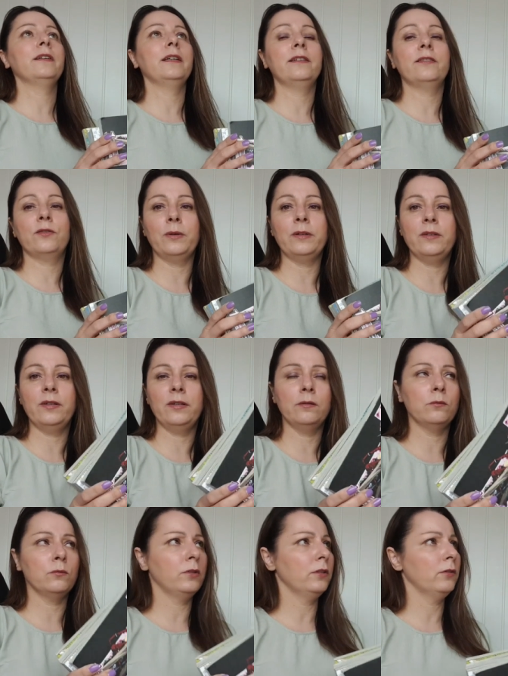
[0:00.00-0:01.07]
it it's 20
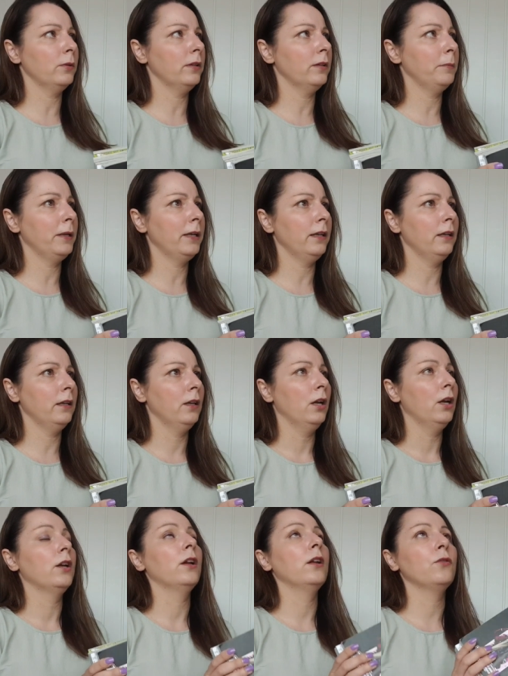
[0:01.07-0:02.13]
was it 20p
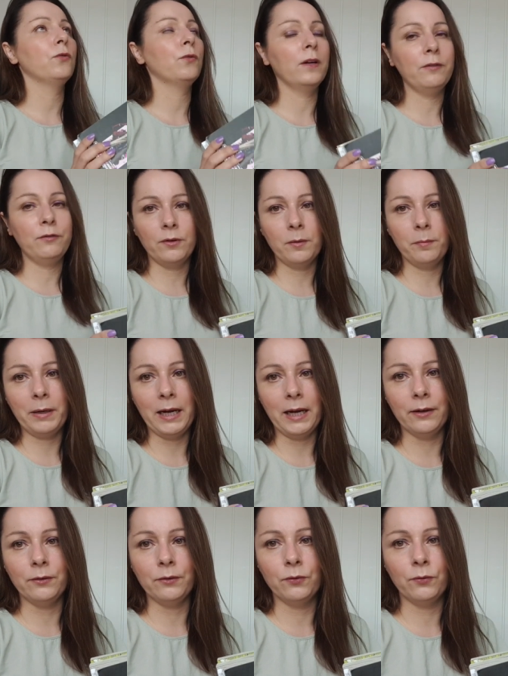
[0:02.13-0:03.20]
no it's free for a
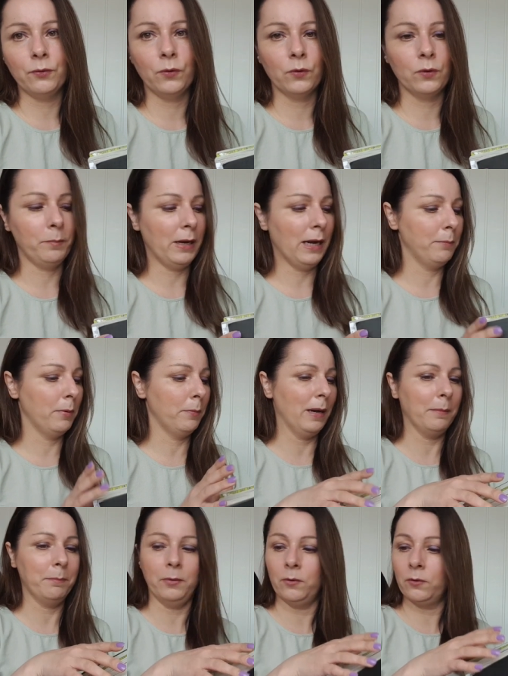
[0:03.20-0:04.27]
pound for the
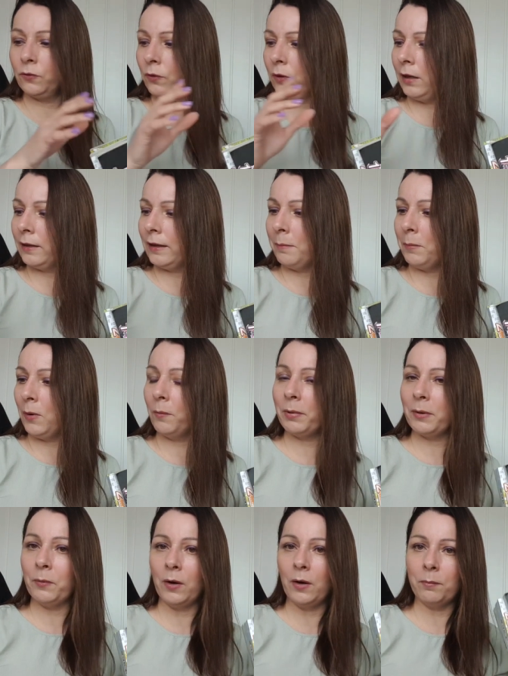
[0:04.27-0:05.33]
paperback books that might
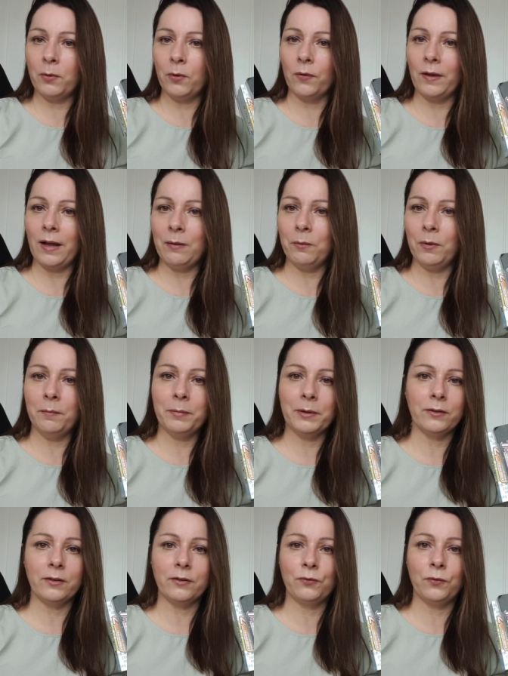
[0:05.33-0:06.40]
be why I bought that one
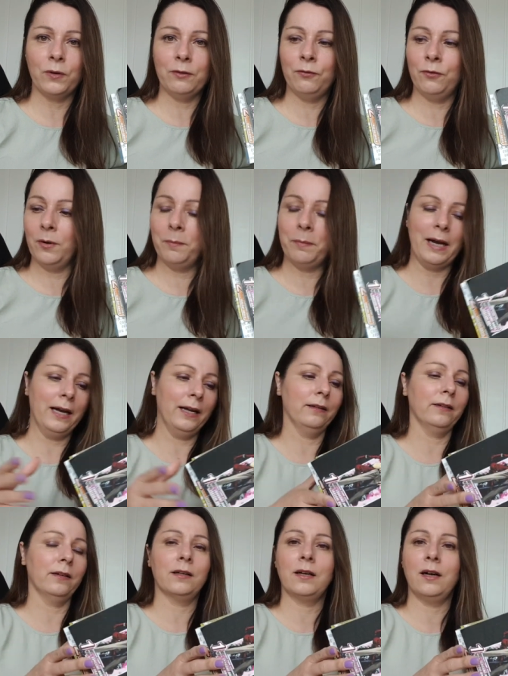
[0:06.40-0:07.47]
because it's free for a pound
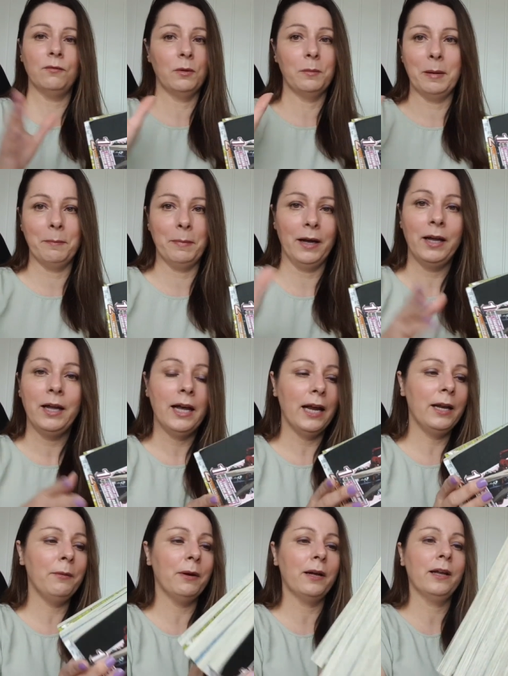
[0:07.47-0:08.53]
I can't remember
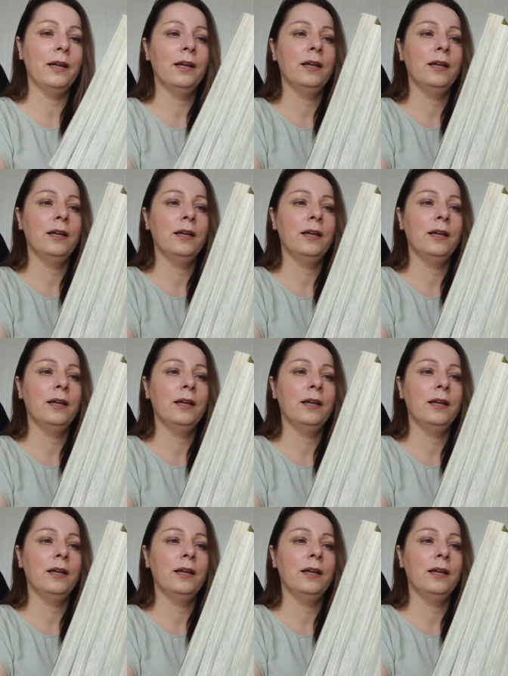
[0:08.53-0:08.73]
anyway